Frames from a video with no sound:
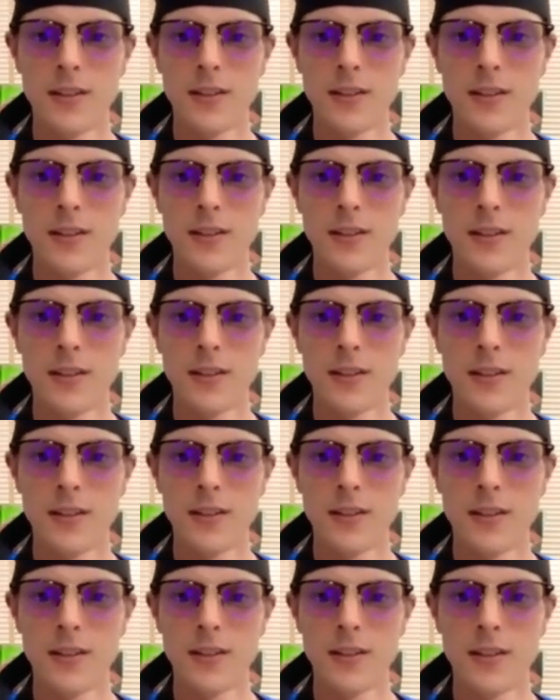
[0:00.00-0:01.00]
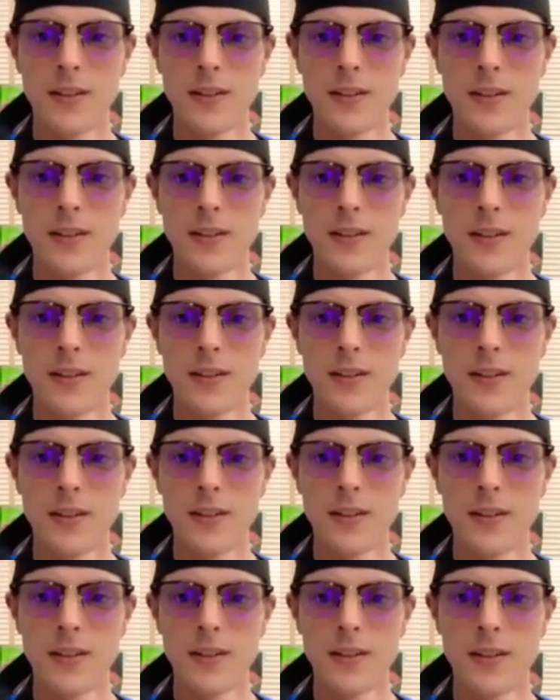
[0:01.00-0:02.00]

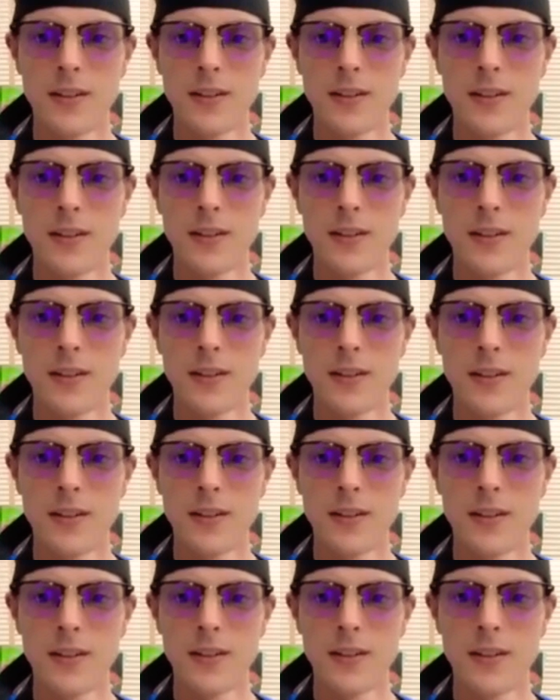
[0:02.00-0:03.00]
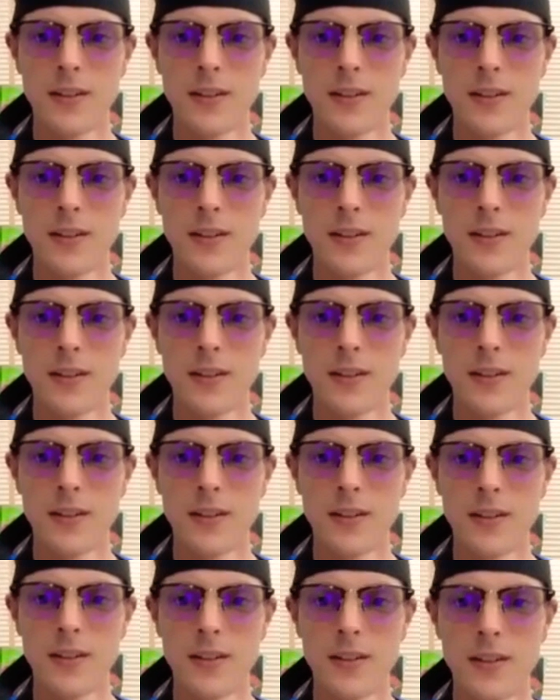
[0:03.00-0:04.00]

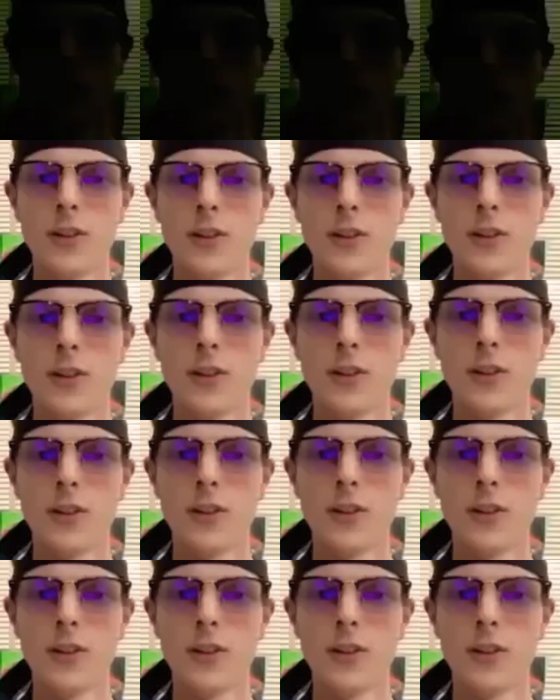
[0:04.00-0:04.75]
Nothing is said.